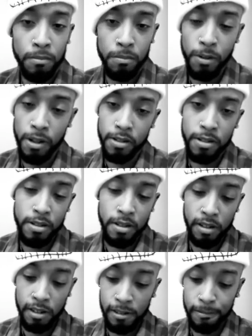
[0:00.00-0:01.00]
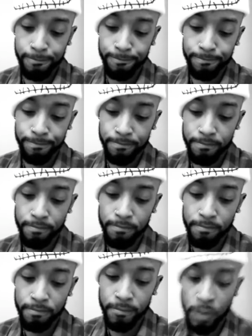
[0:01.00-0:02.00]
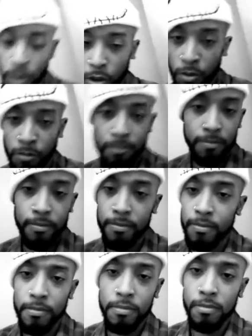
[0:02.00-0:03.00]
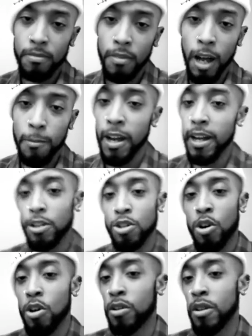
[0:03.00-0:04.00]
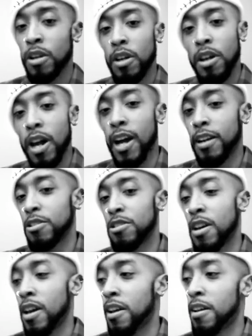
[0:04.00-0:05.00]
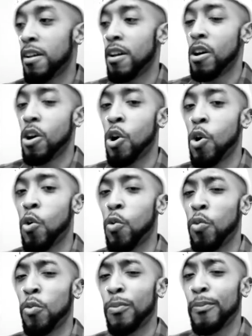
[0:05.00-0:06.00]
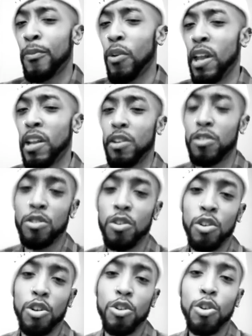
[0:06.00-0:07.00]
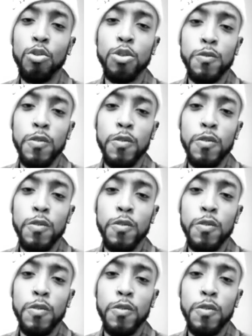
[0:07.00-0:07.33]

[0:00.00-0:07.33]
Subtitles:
But, you know, I mean, I could say, oh, in the news